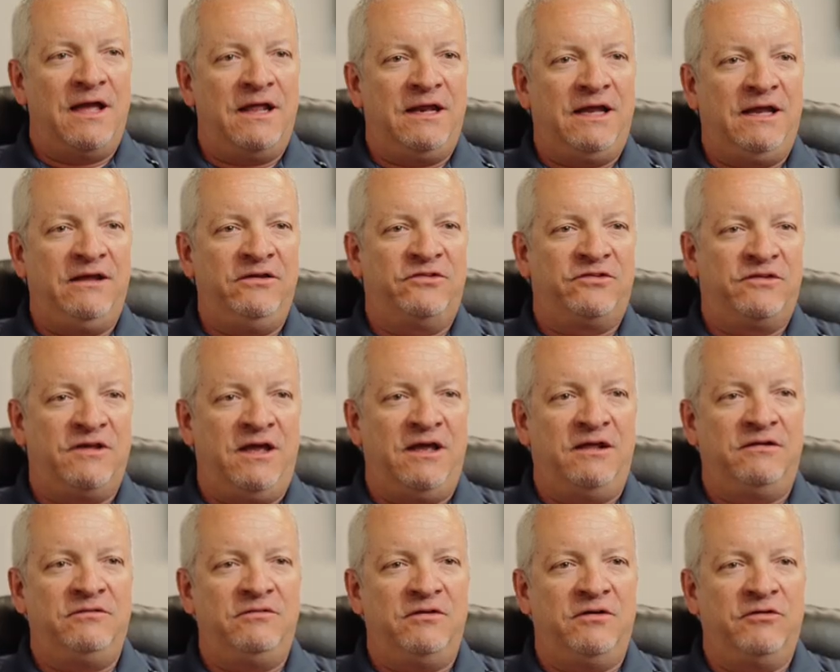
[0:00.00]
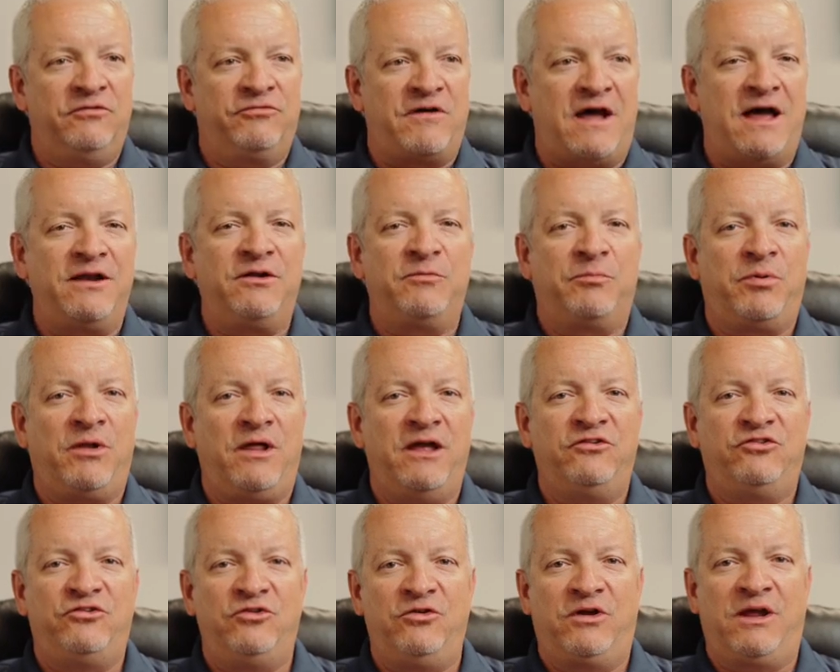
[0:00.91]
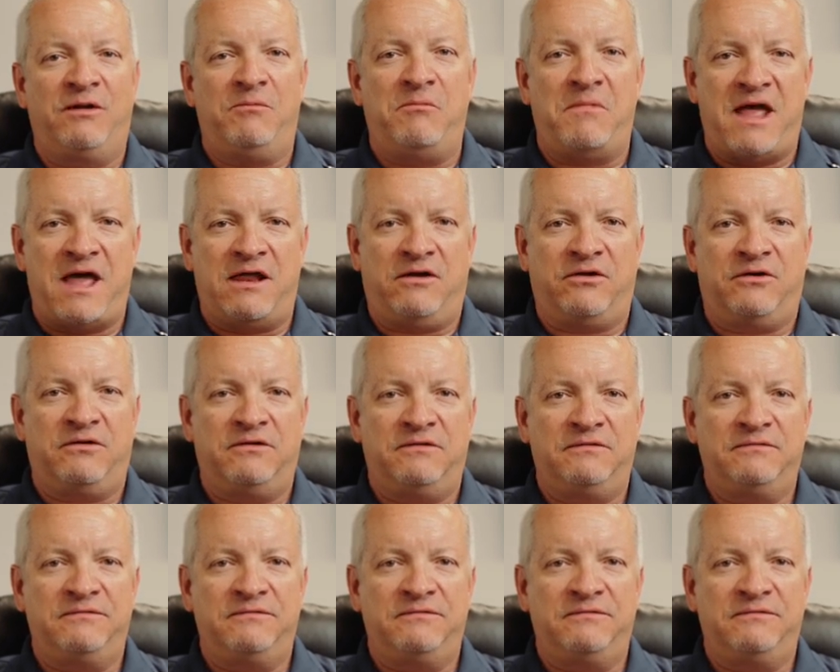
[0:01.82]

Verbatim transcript: And he said, find a place you can matter.